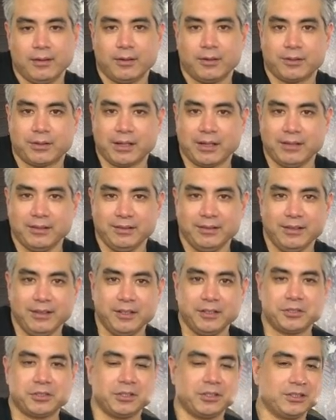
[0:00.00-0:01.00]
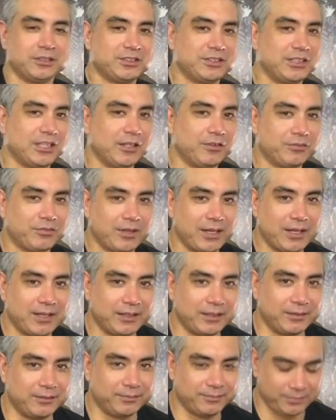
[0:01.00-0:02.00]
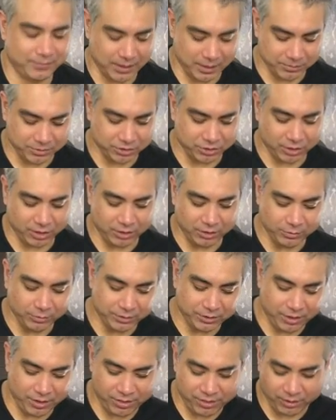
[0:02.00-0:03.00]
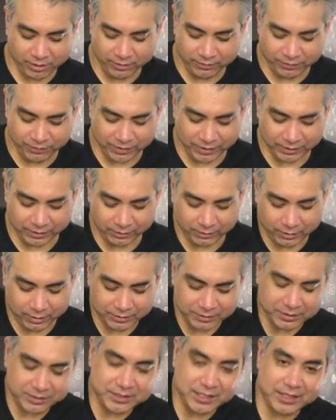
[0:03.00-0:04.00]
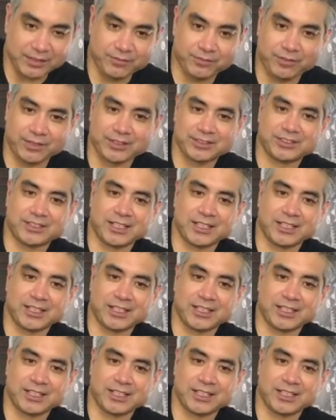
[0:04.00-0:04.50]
okay, so let's delve right in. I'm starting with the third finger on the 10th fret,